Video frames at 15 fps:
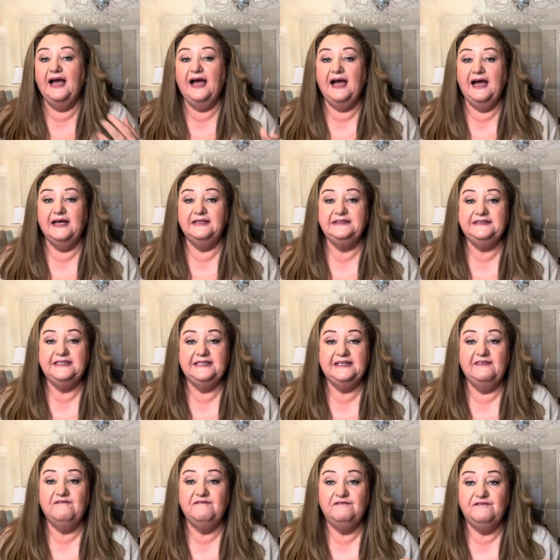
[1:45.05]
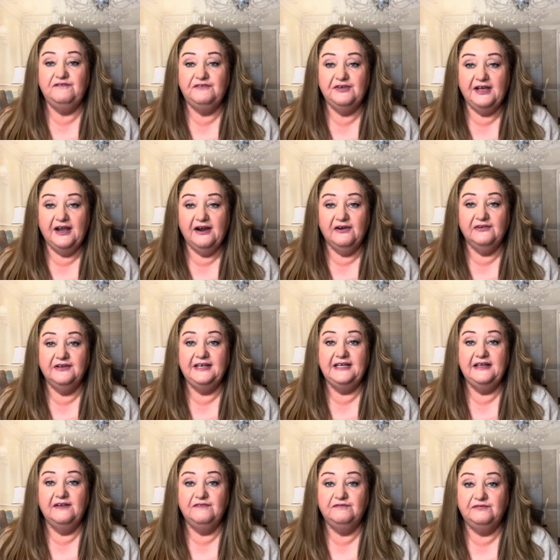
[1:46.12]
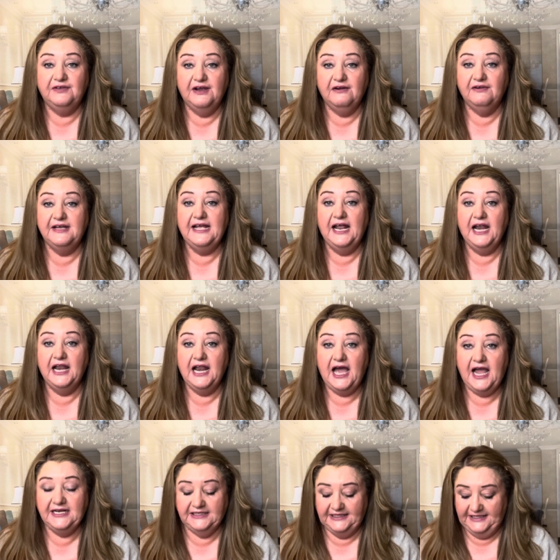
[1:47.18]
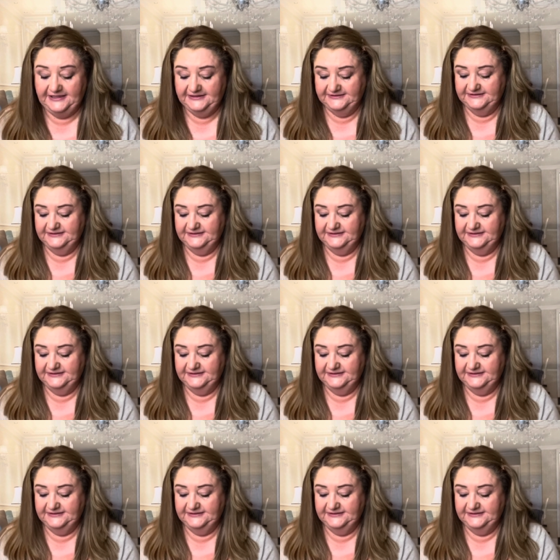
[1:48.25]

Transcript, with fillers: I did it very, very lightly